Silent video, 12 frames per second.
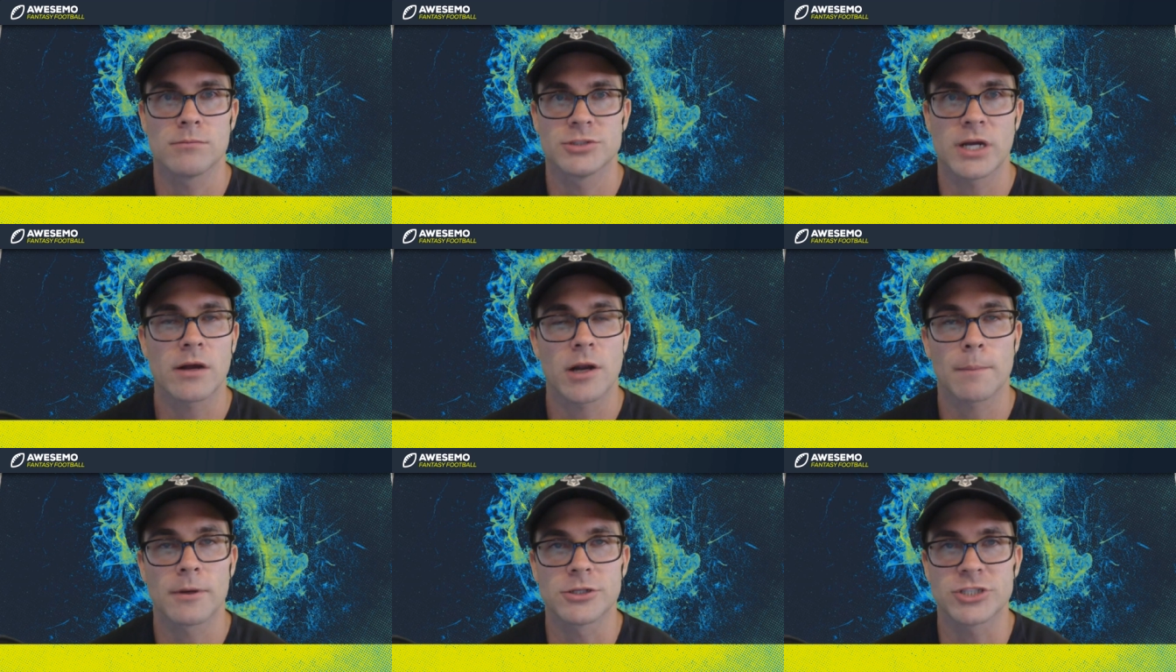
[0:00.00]
Check out
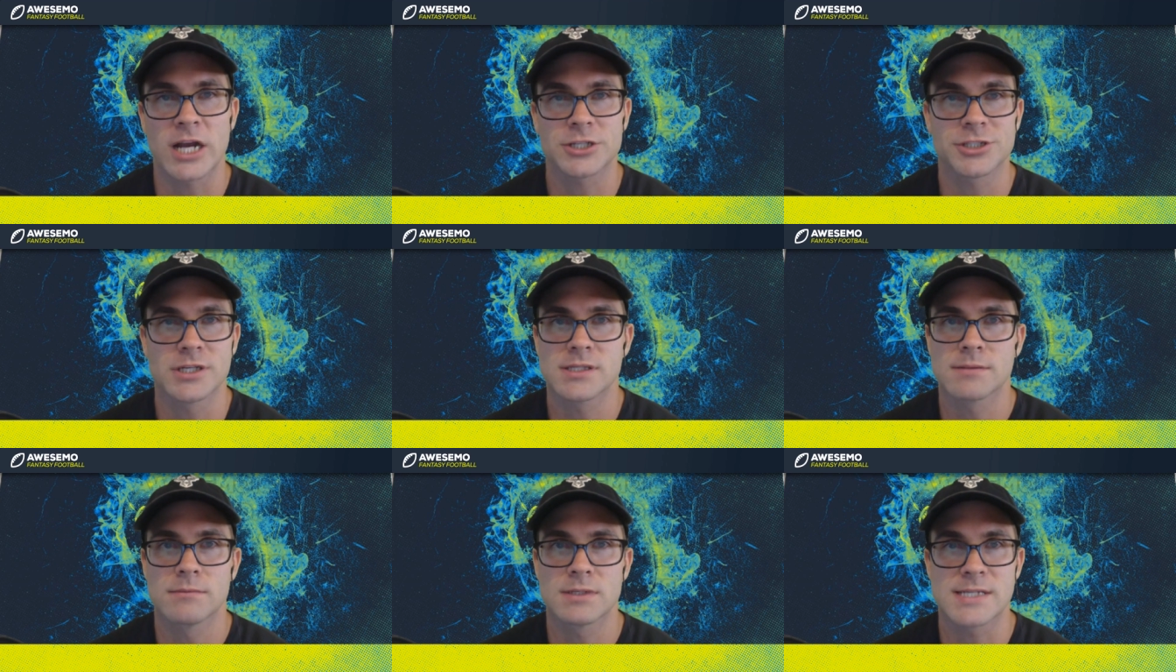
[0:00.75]
our
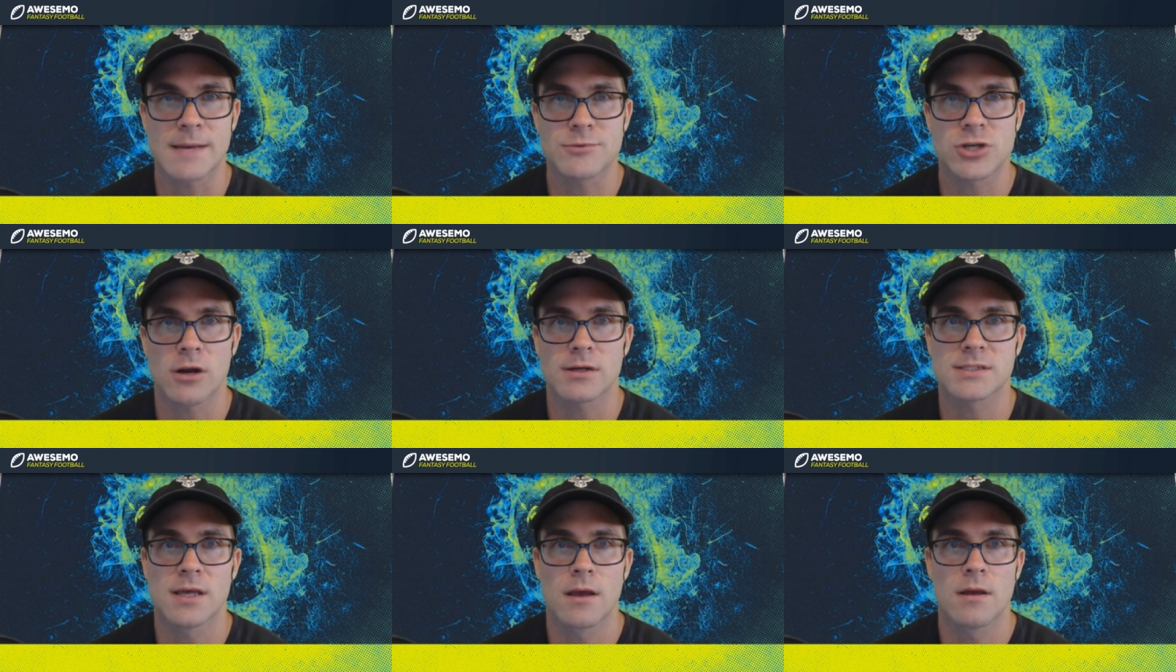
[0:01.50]
projections, depth
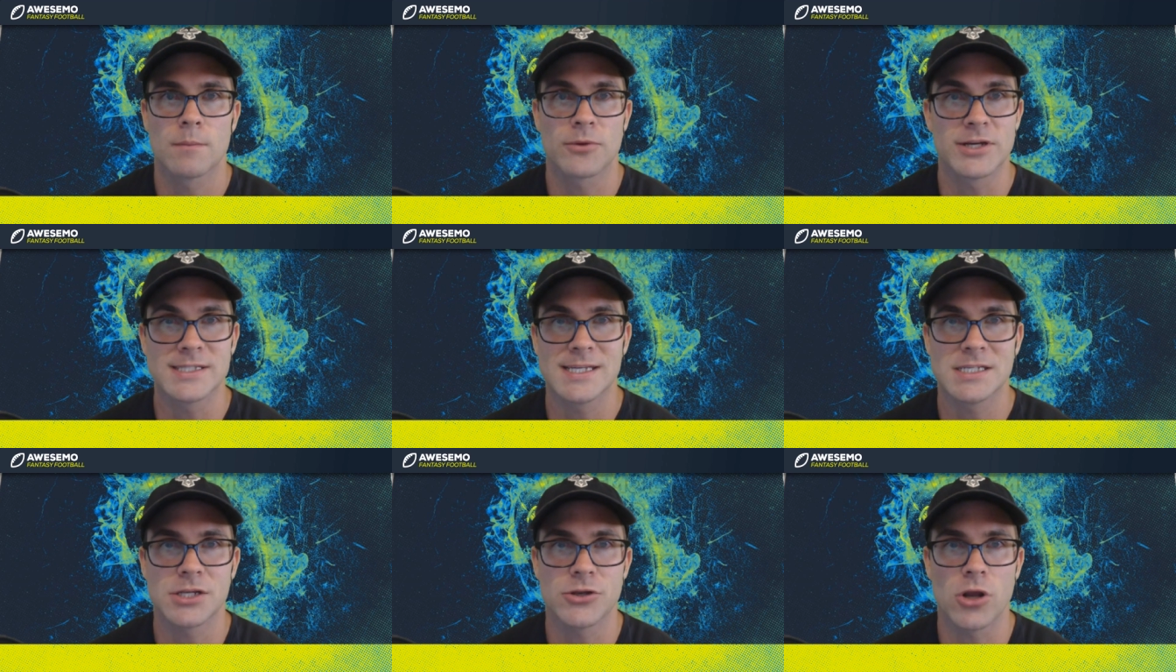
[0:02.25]
charts,
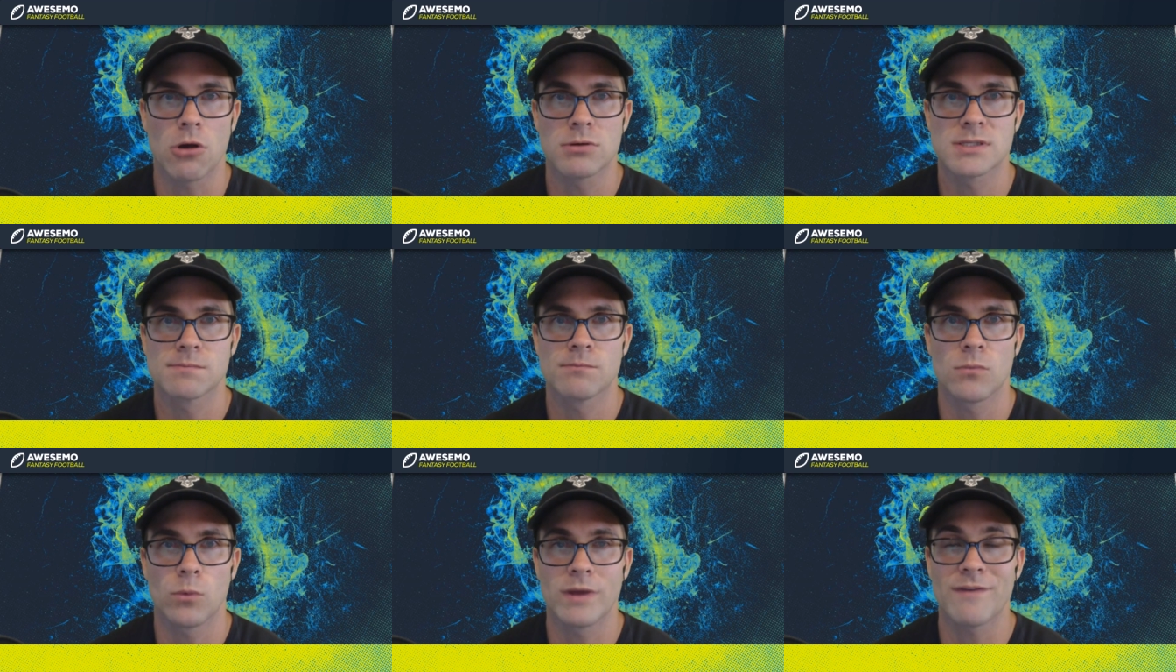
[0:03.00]
preseason notes.
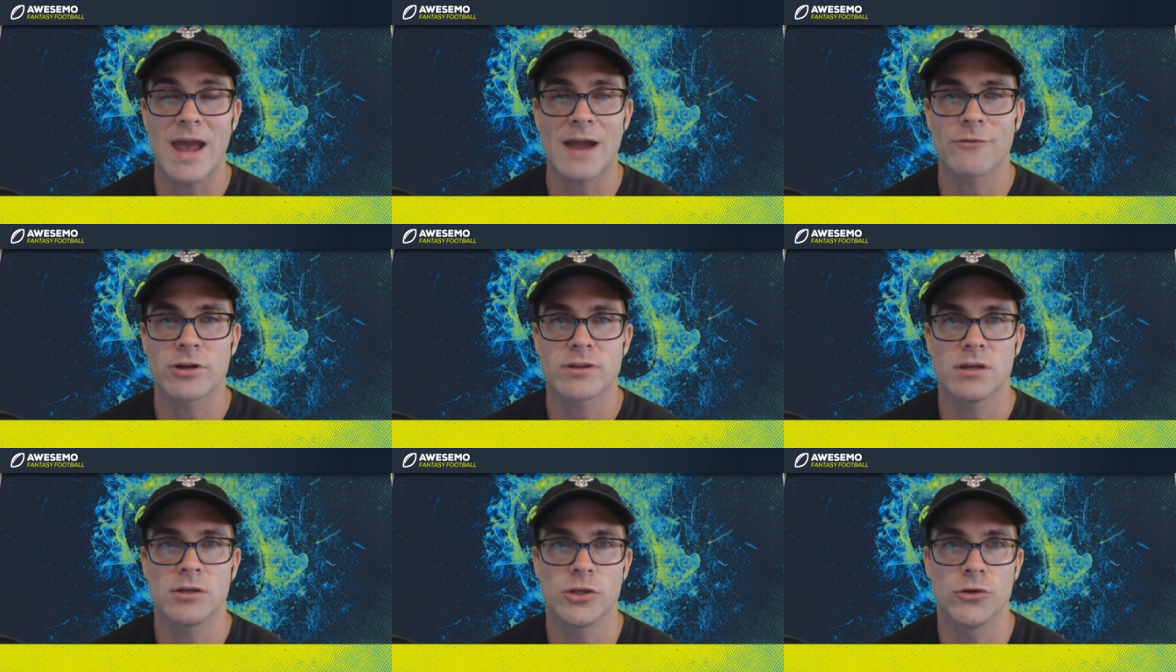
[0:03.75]
We have
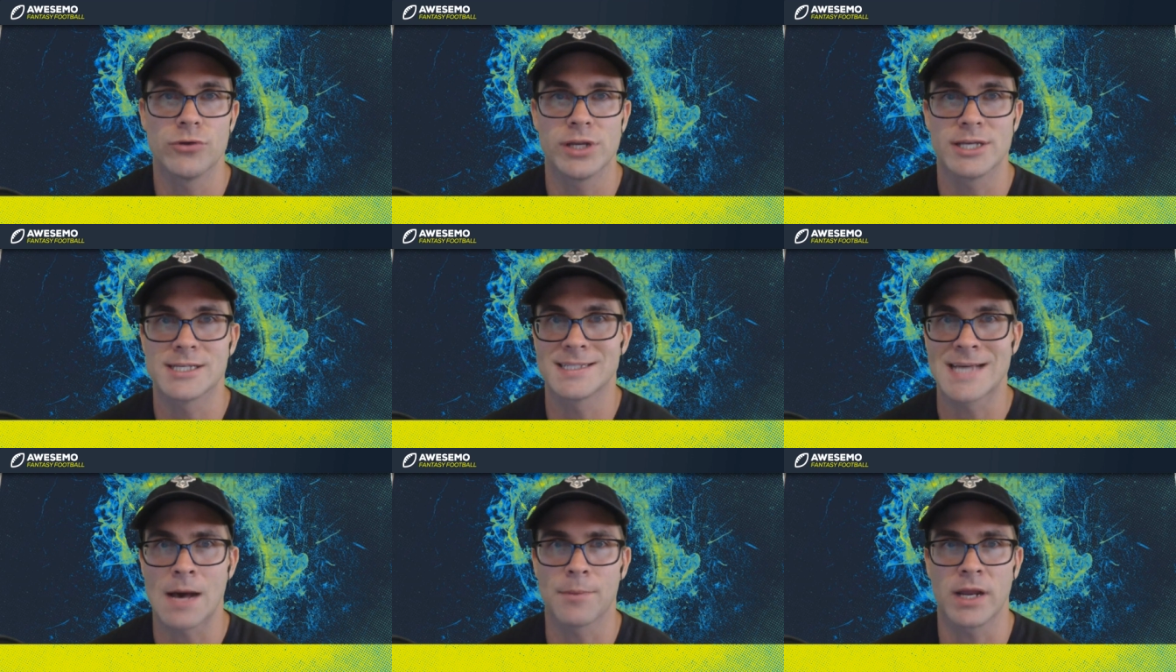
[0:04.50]
everything you need to
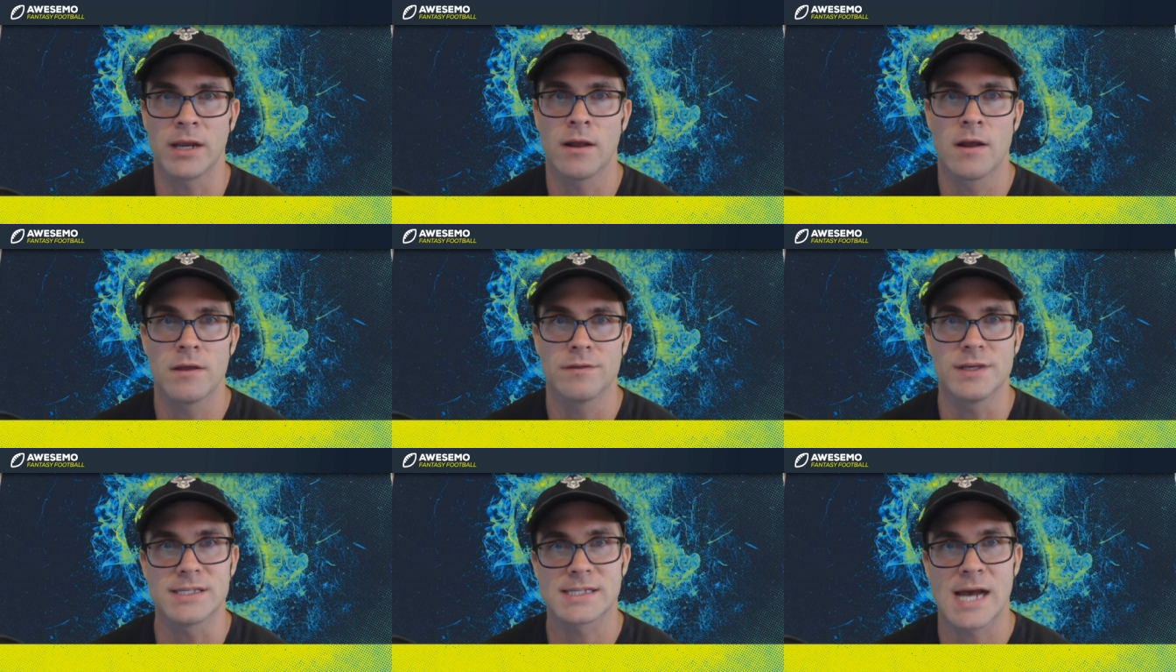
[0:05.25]
dominate
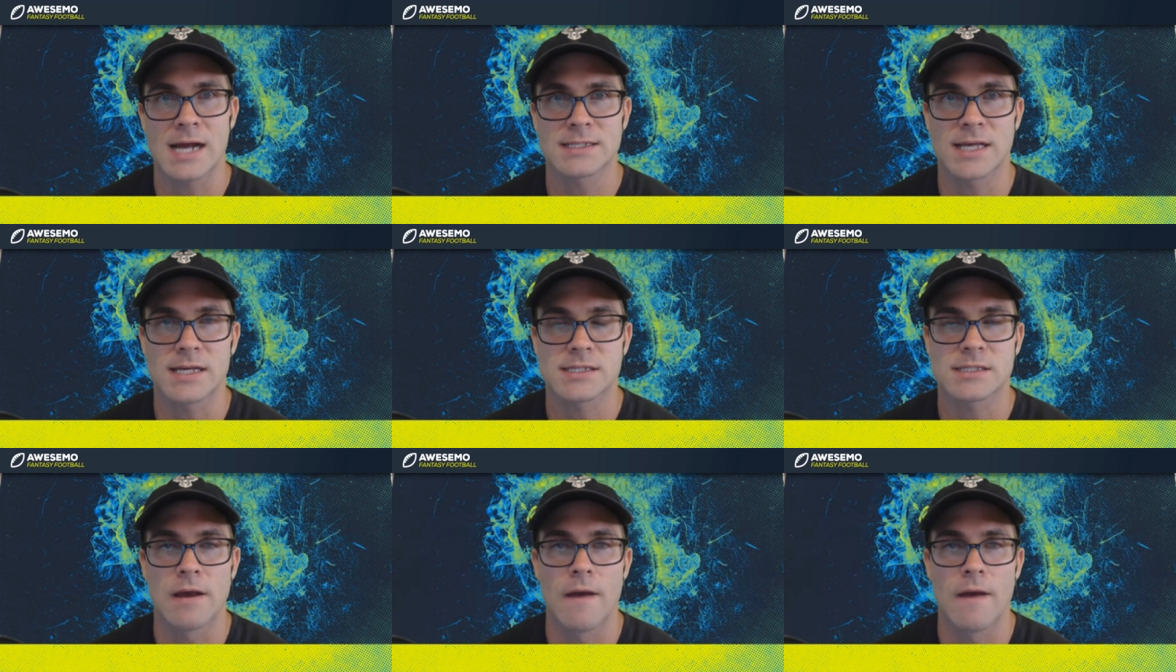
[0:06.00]
these contests.